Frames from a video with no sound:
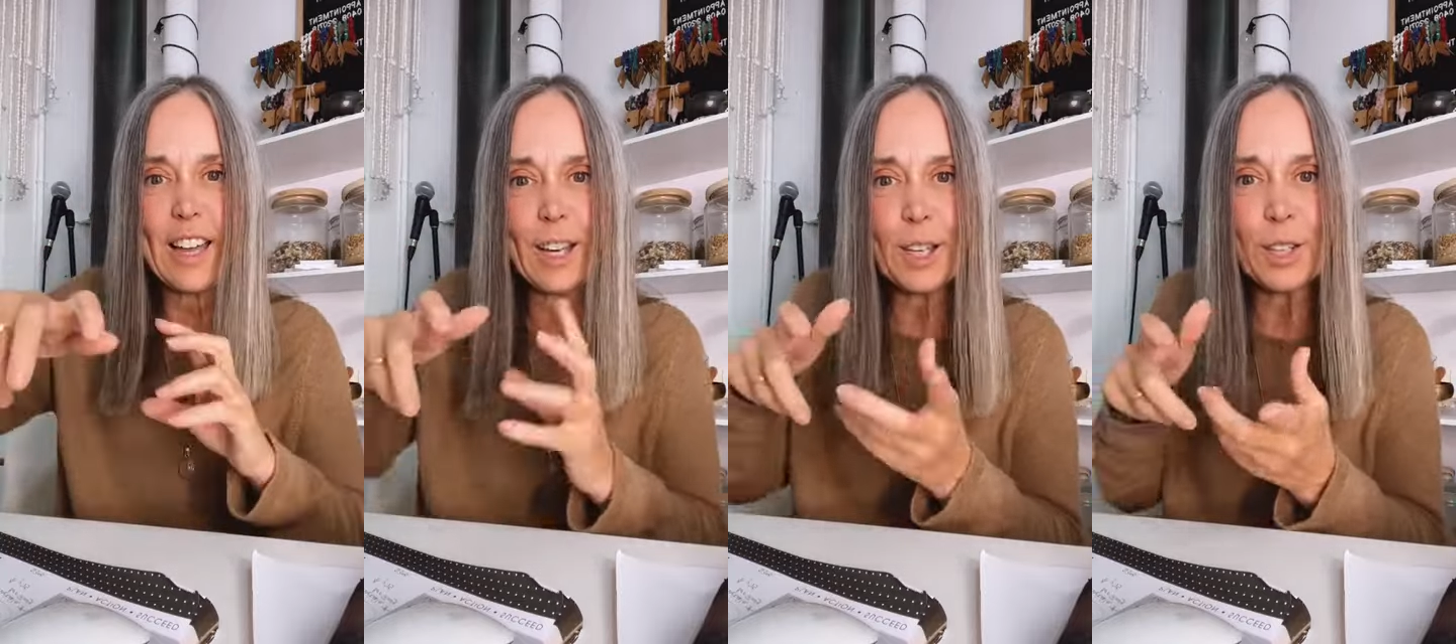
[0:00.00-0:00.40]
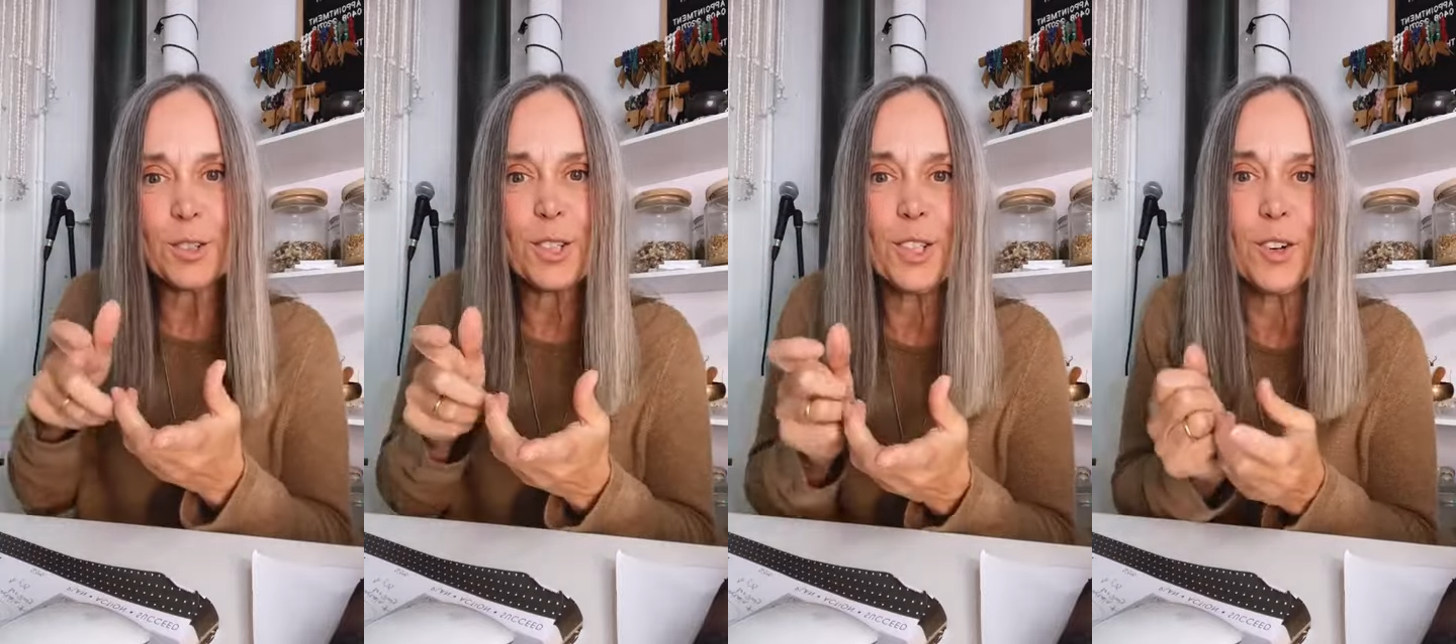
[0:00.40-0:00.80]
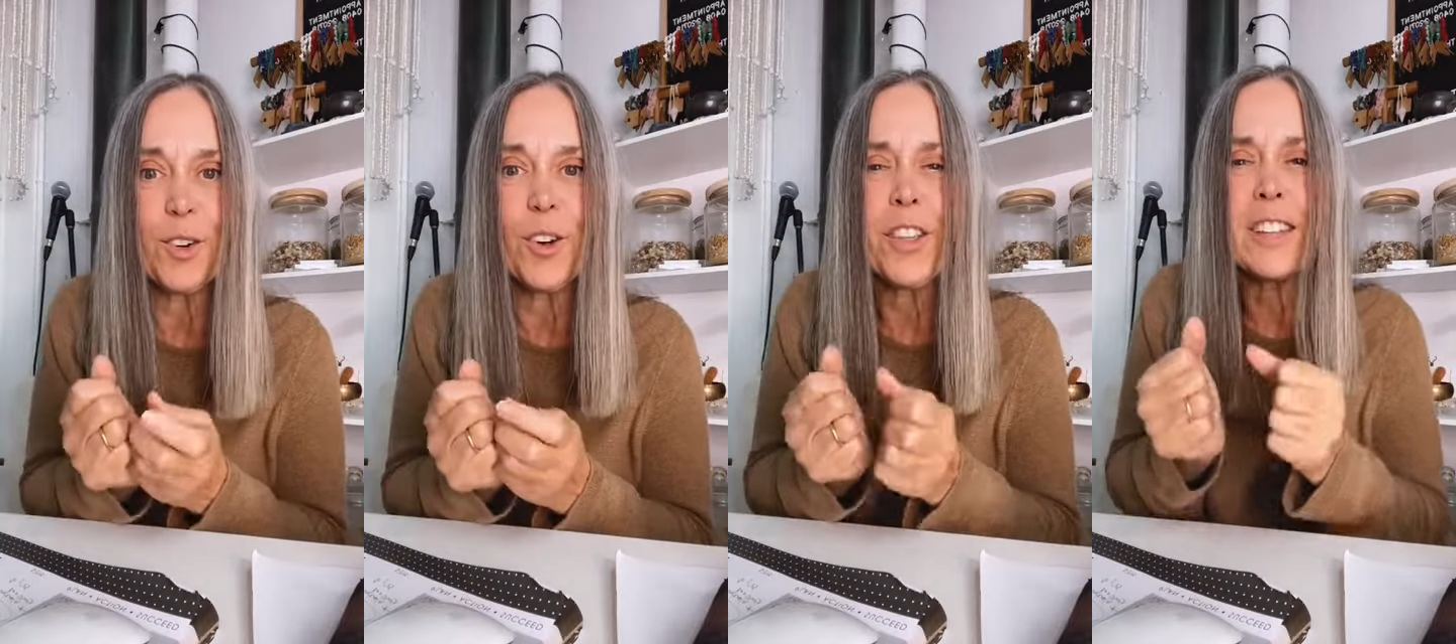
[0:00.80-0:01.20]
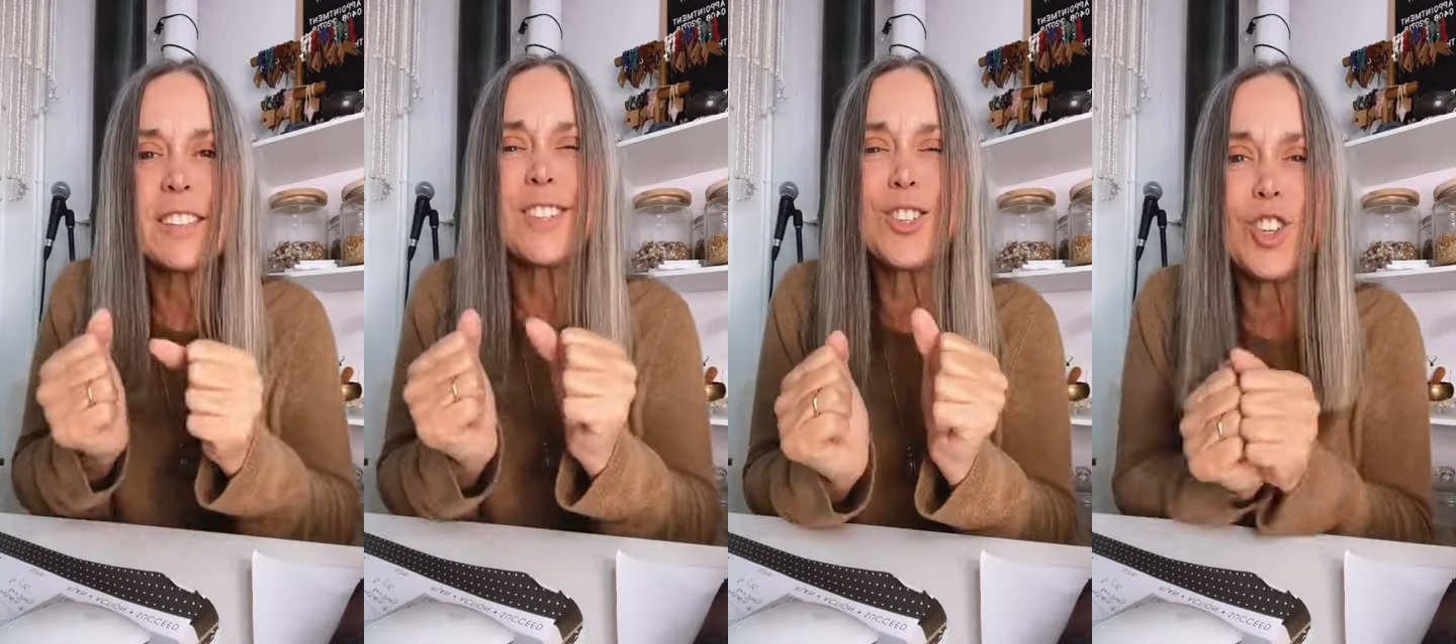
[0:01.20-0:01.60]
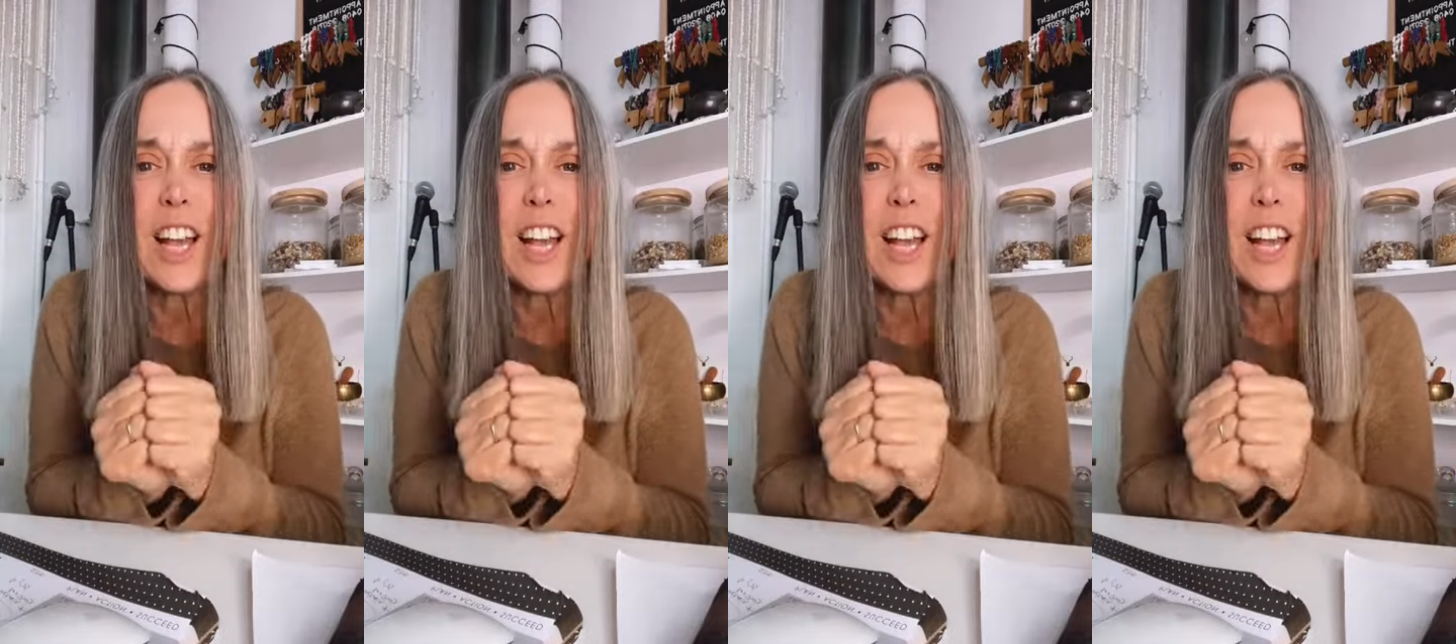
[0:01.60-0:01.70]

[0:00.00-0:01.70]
egregore that's